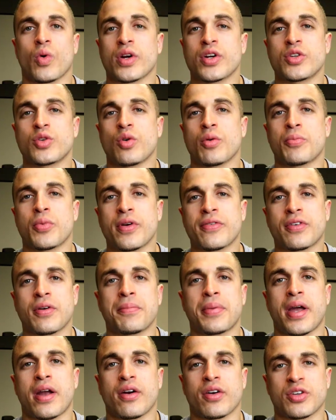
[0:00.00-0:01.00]
we're going to do a brief
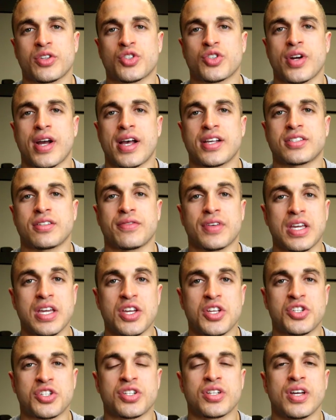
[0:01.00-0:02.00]
compare and contrast of
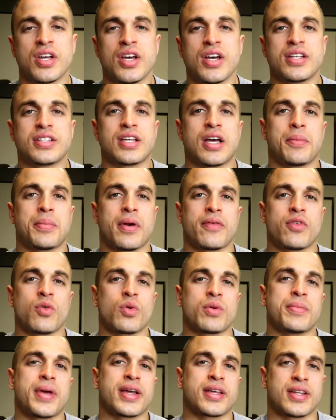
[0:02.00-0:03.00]
each to help
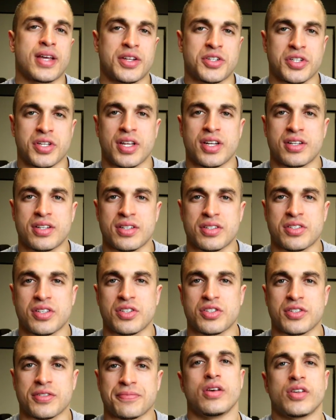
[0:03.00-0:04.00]
everyone make an educated
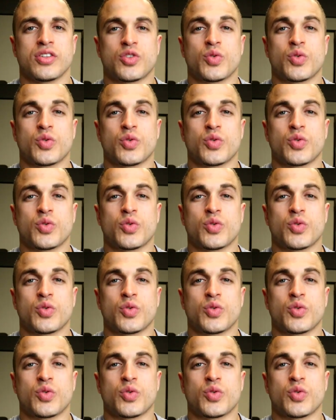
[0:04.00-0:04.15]
decision.